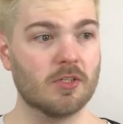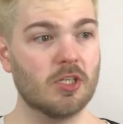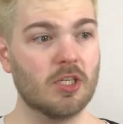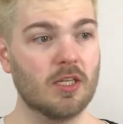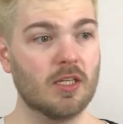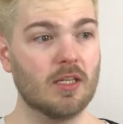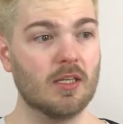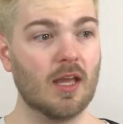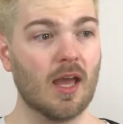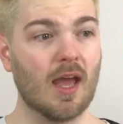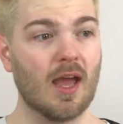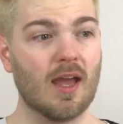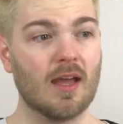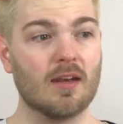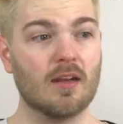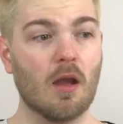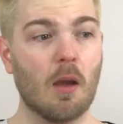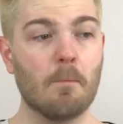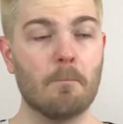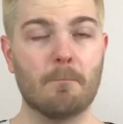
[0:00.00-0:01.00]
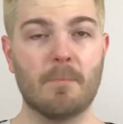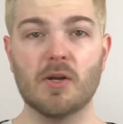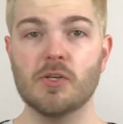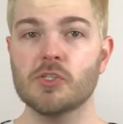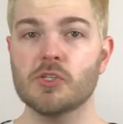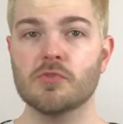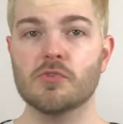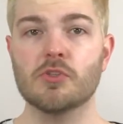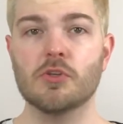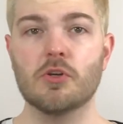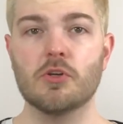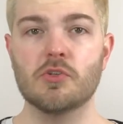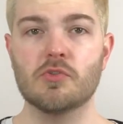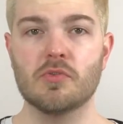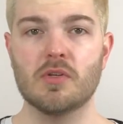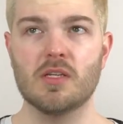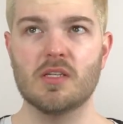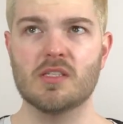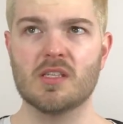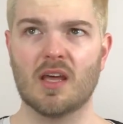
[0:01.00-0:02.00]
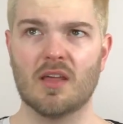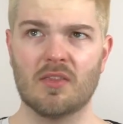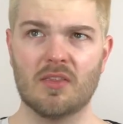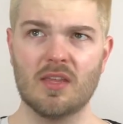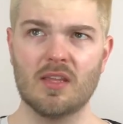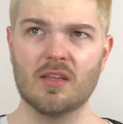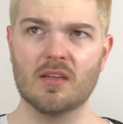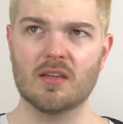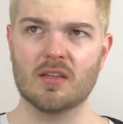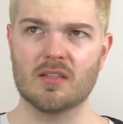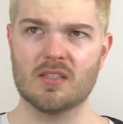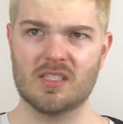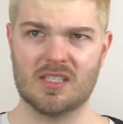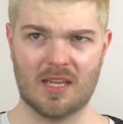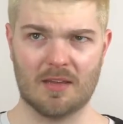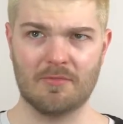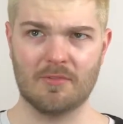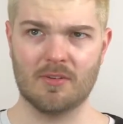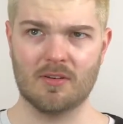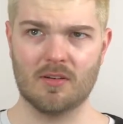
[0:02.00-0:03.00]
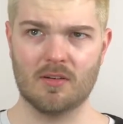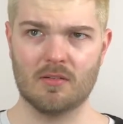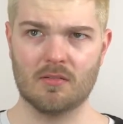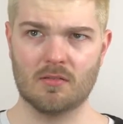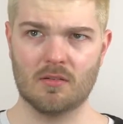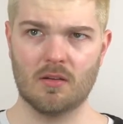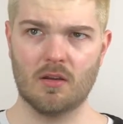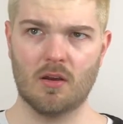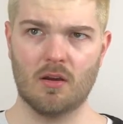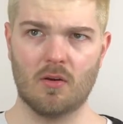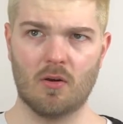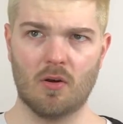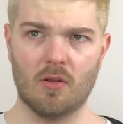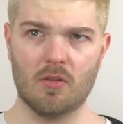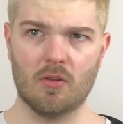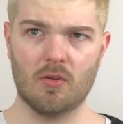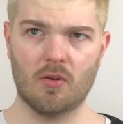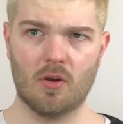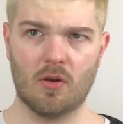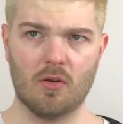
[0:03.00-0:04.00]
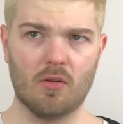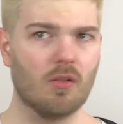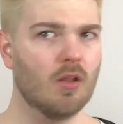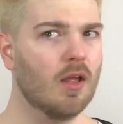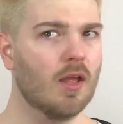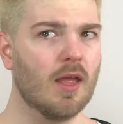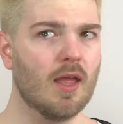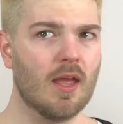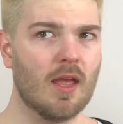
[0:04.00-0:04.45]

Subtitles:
She had a bunch of surgeries, I think 7 all in all,